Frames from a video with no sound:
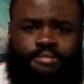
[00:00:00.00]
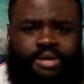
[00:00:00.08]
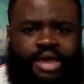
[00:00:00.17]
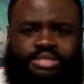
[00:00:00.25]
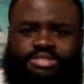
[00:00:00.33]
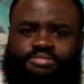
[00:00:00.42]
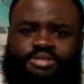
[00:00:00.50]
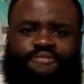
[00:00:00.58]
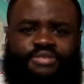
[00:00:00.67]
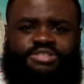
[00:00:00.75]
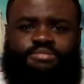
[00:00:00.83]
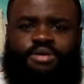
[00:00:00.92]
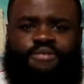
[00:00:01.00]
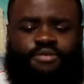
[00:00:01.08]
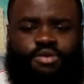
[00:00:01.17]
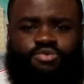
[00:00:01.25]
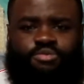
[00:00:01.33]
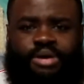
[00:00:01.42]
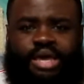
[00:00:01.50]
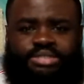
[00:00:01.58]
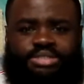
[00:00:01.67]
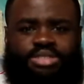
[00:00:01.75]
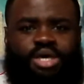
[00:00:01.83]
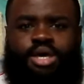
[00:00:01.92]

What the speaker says: backs and defensive midfielders with passes,